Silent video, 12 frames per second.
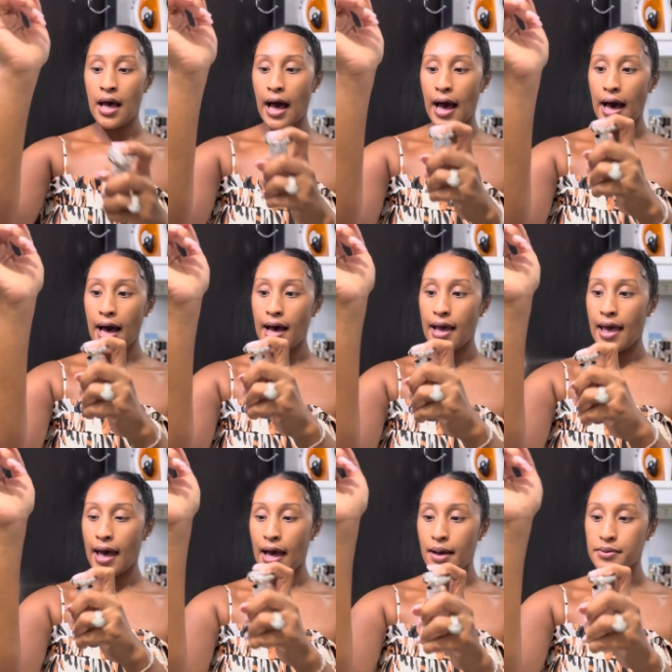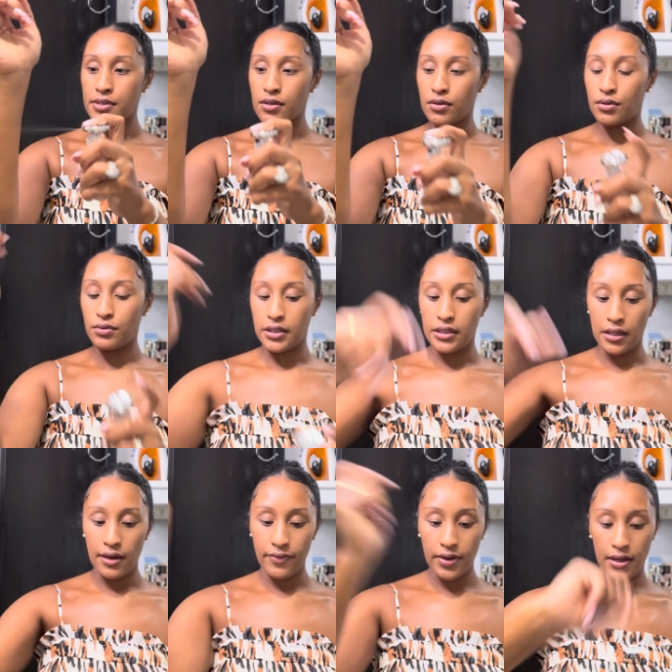I absolutely
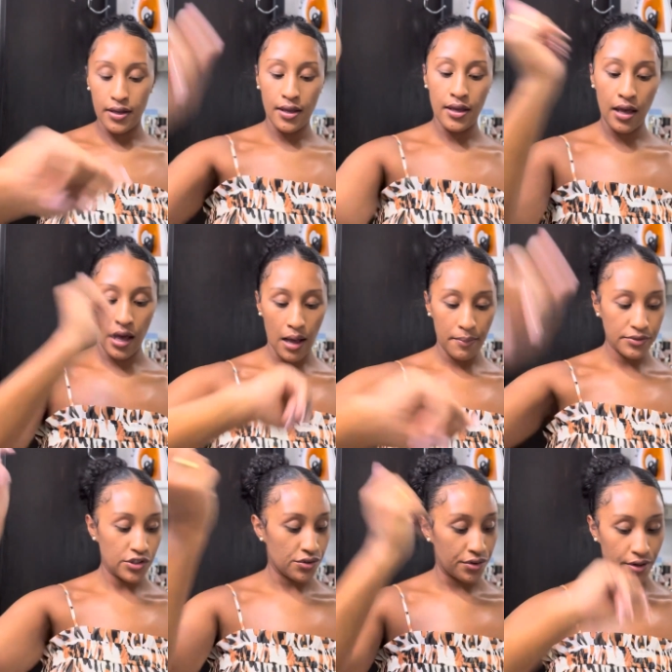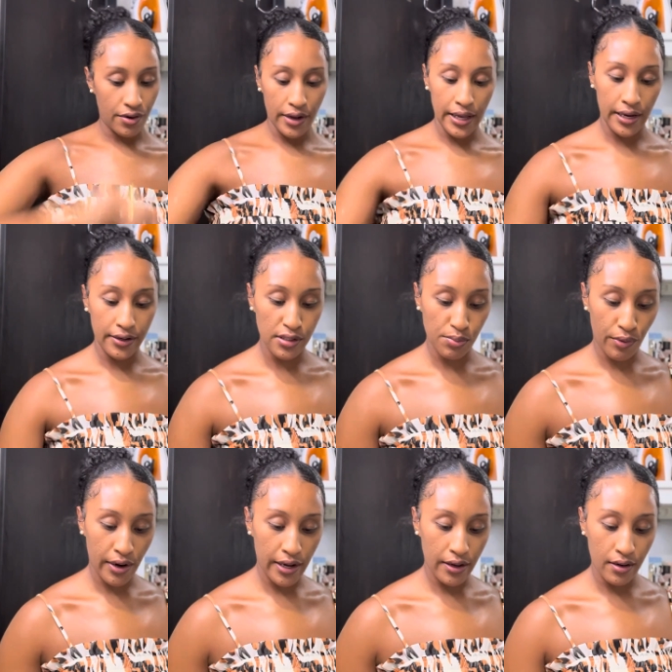love it. I'm just gonna go ahead and
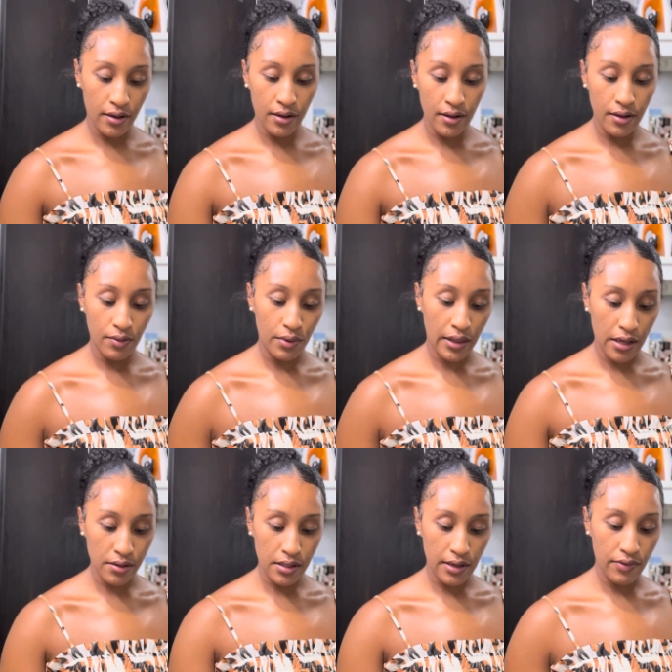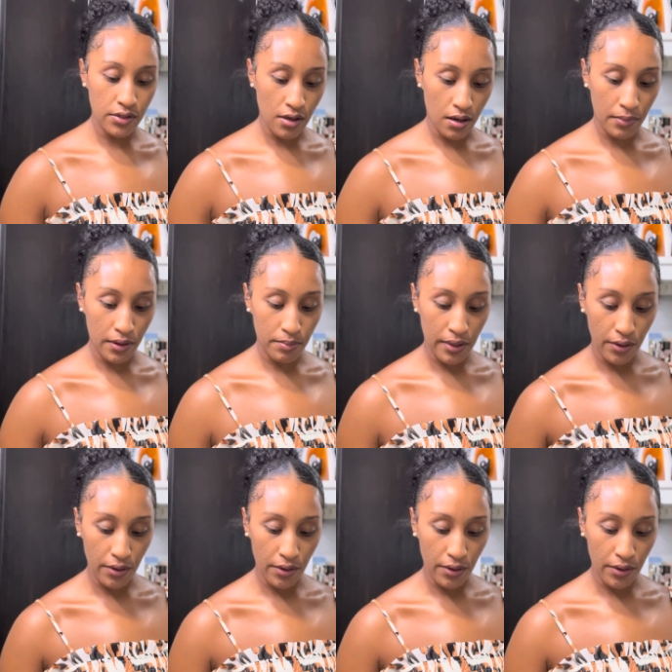spray it without even talking about the main